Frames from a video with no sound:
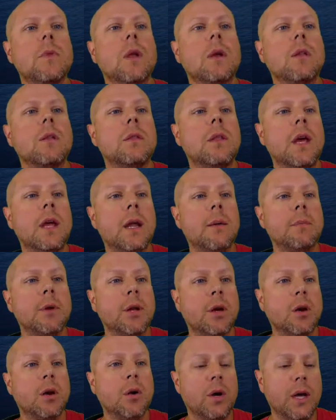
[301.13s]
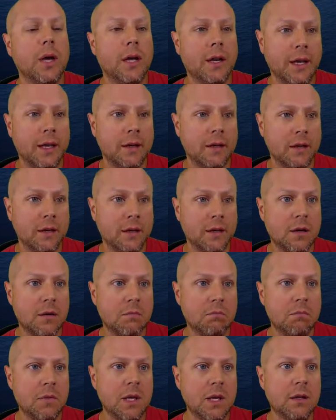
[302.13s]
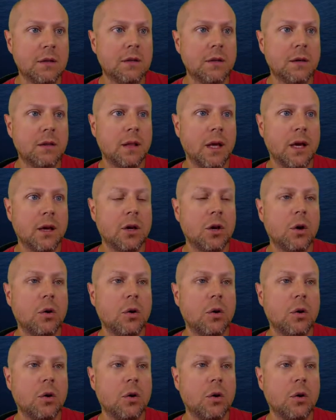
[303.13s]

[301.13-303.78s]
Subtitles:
Then I'm going to go ahead and commit that